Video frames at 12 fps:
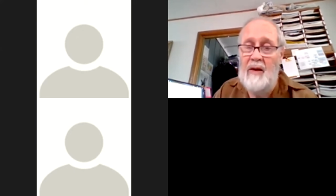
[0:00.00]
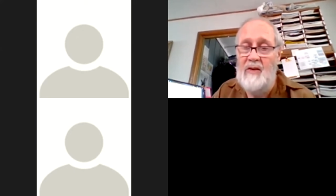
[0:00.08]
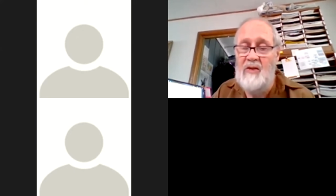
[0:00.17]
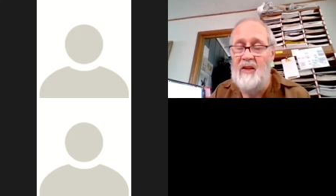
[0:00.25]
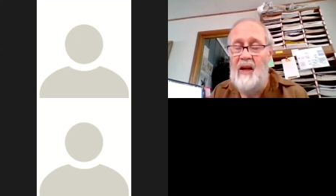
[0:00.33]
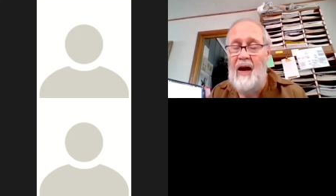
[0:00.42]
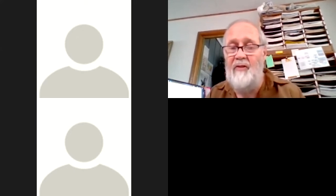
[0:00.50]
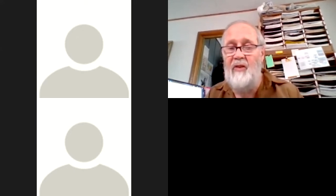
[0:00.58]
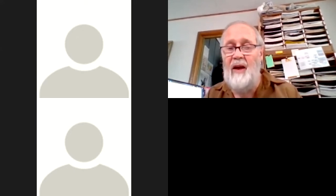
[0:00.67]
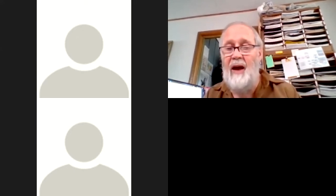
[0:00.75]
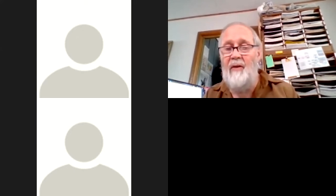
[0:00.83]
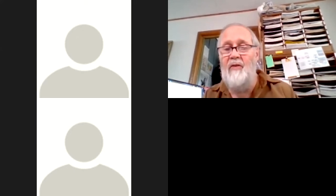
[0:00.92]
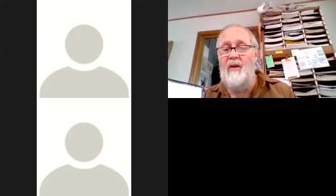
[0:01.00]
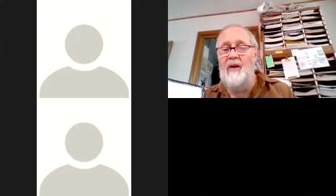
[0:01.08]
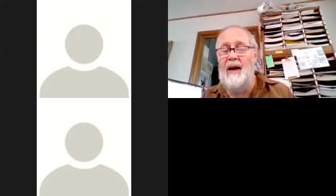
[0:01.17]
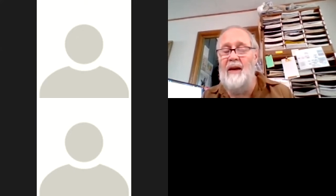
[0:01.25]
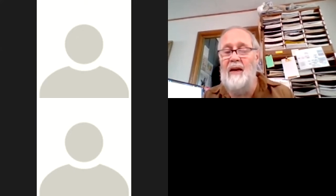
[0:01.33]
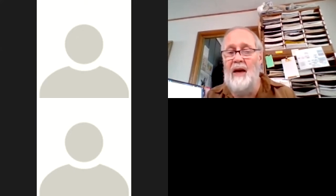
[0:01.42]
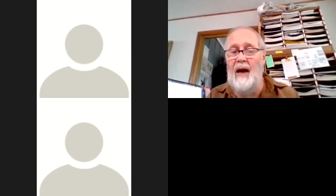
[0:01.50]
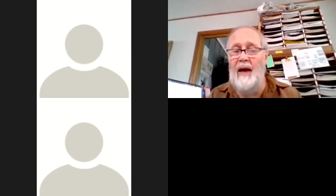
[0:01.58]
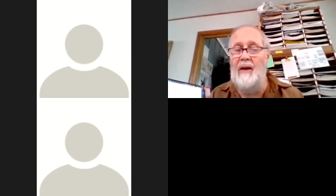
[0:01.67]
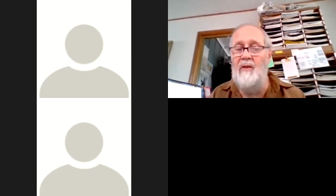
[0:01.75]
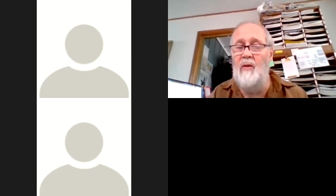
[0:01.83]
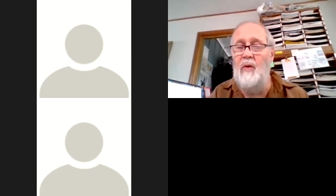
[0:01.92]
slots out of the
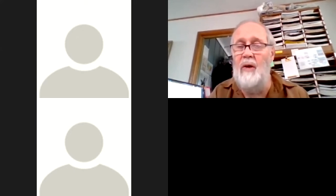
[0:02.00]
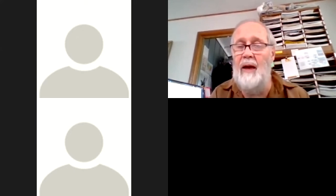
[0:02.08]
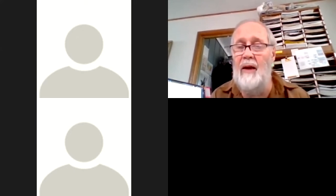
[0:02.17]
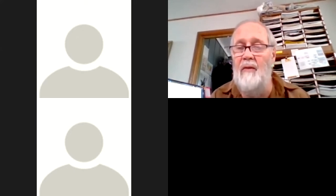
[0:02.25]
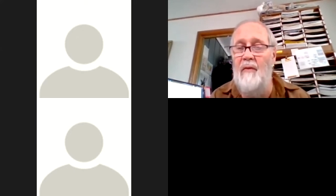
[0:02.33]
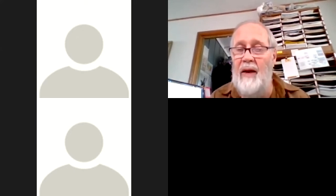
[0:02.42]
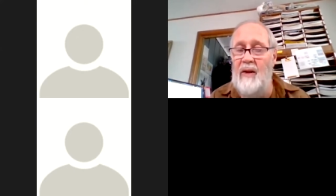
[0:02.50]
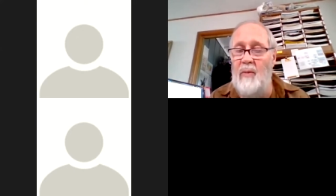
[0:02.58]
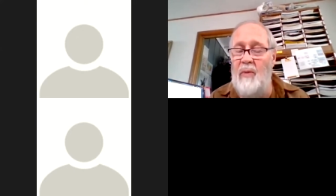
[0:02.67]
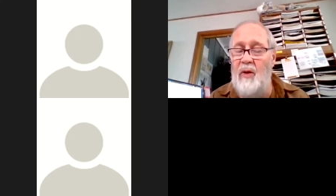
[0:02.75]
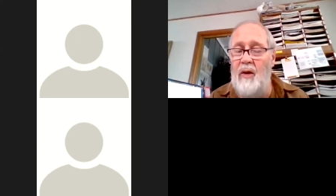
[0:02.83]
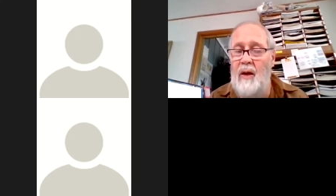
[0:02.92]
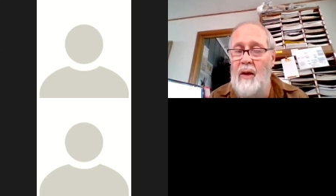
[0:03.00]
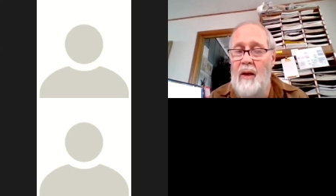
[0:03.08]
99 that we had available